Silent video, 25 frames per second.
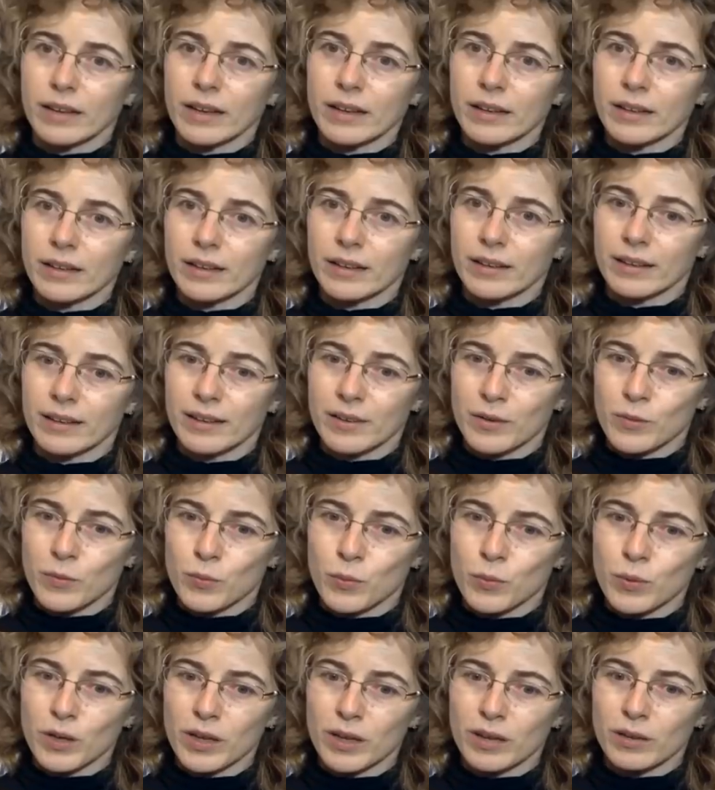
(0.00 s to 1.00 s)
then
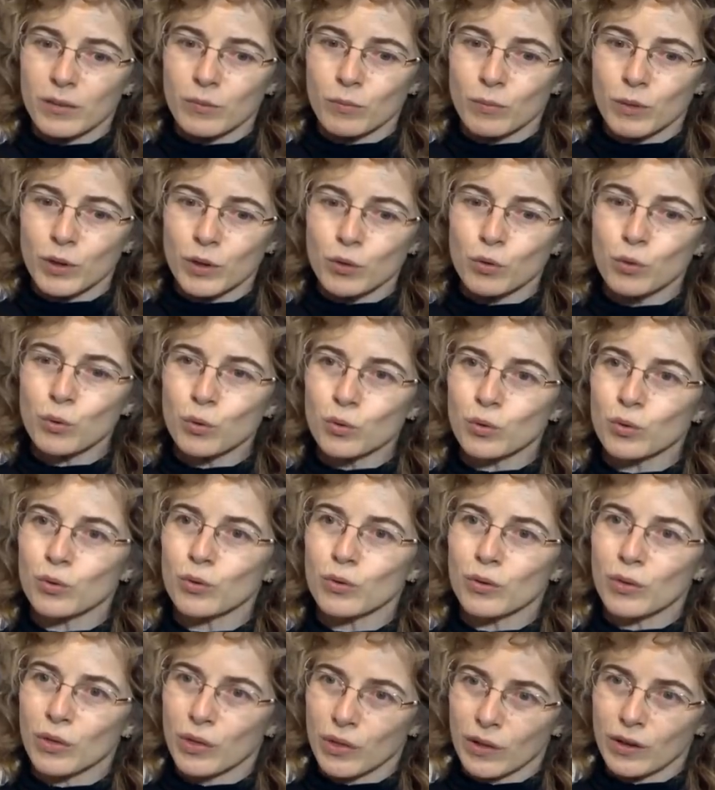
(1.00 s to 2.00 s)
we took
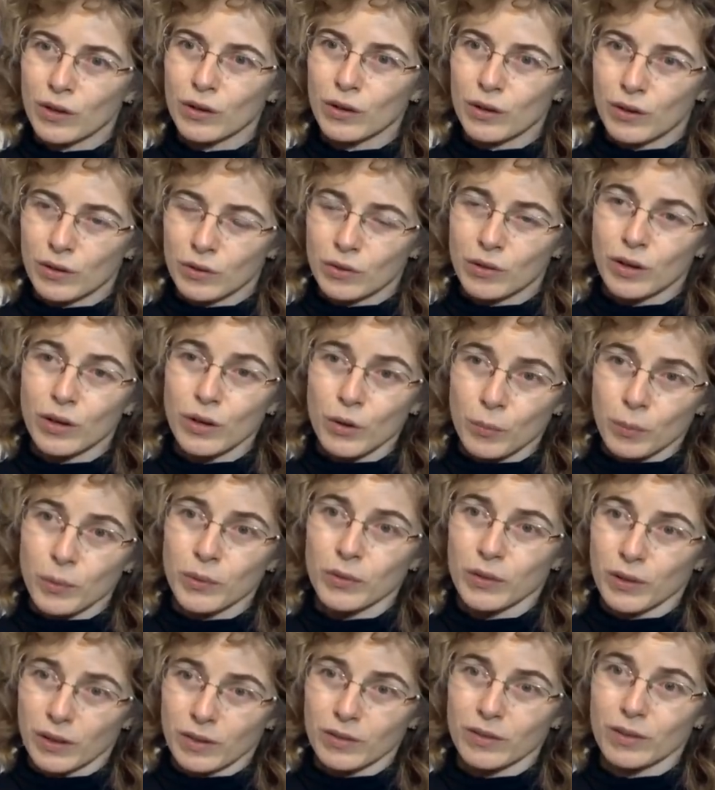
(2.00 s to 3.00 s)
the
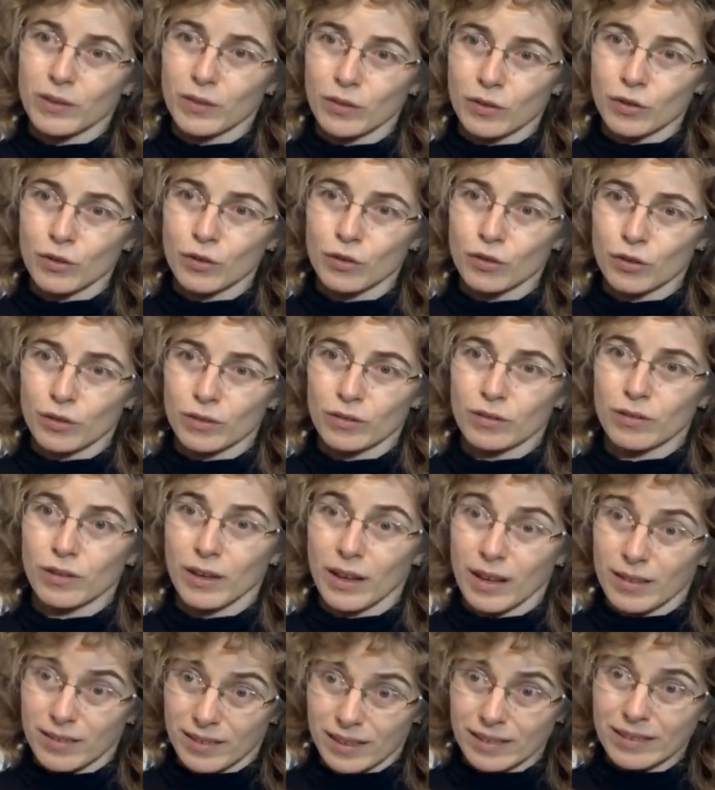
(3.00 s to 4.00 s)
therapeutic decision
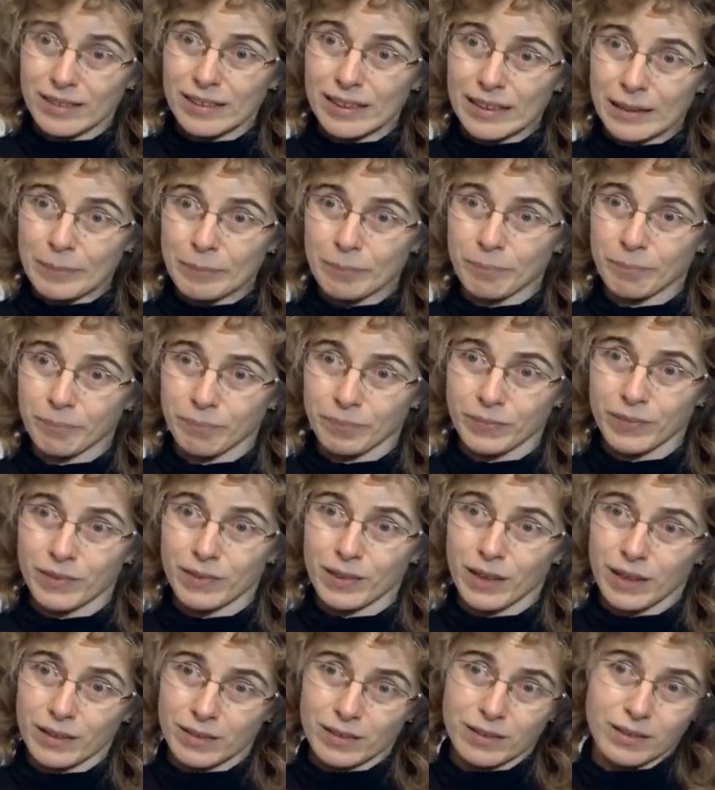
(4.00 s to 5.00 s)
as a team,
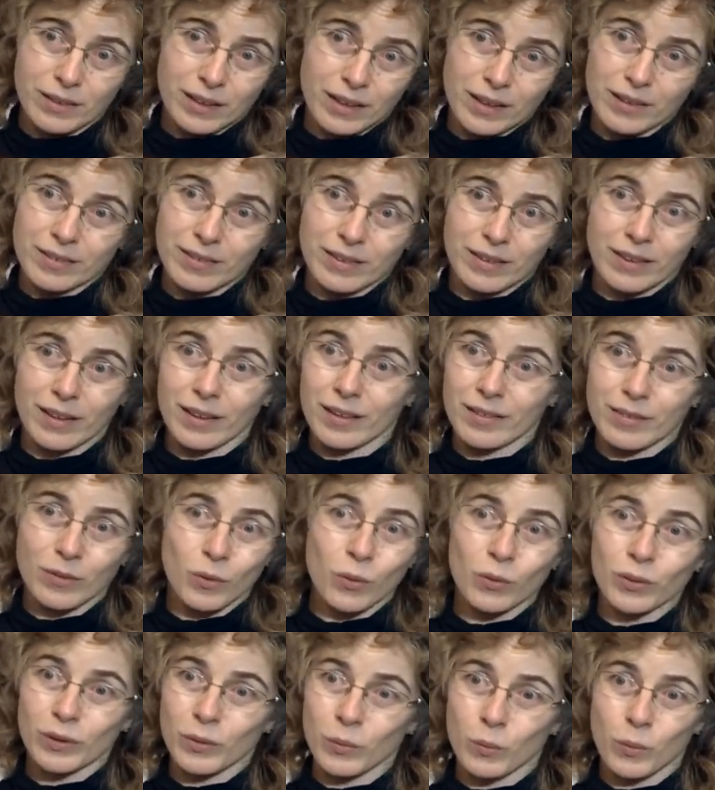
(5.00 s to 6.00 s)
not as
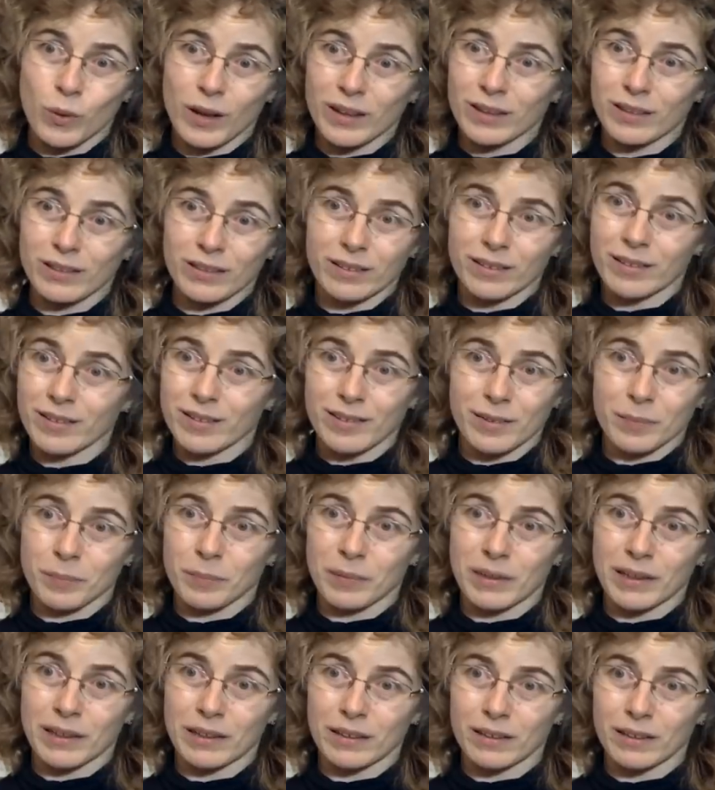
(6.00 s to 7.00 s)
only one
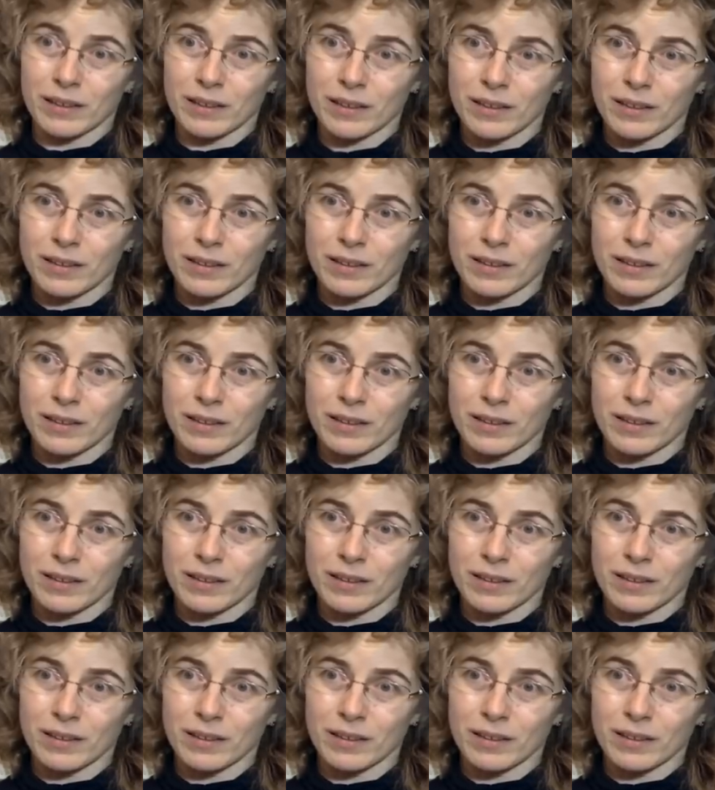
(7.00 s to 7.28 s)
discipline.